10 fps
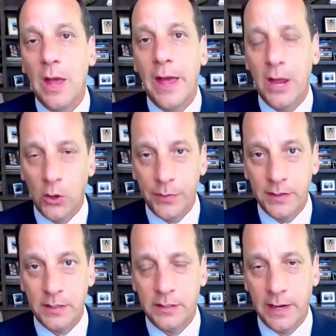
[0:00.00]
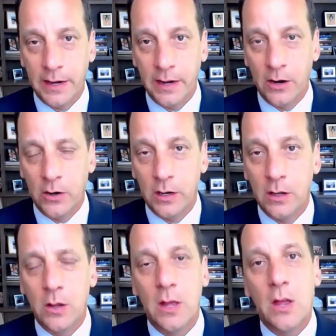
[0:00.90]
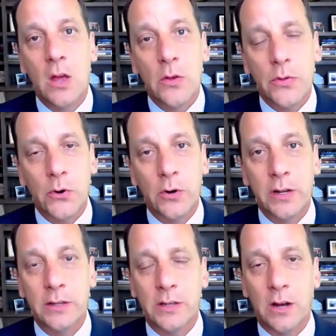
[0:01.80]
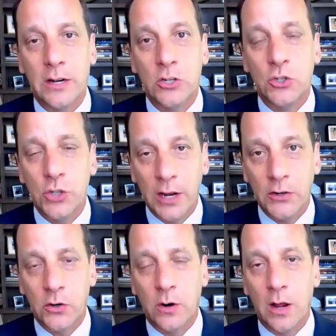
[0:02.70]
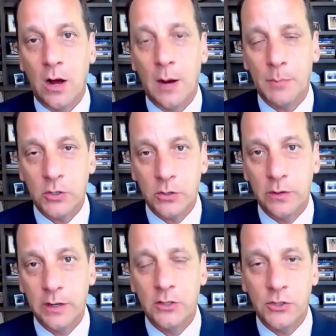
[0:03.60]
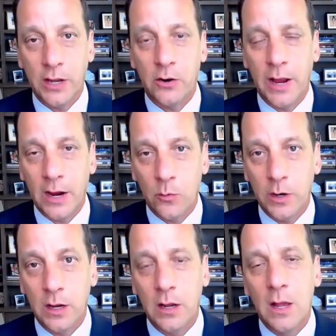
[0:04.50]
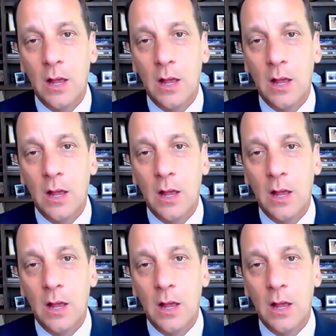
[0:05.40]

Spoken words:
Health is a second area. Third is on gender opportunities, gender equity.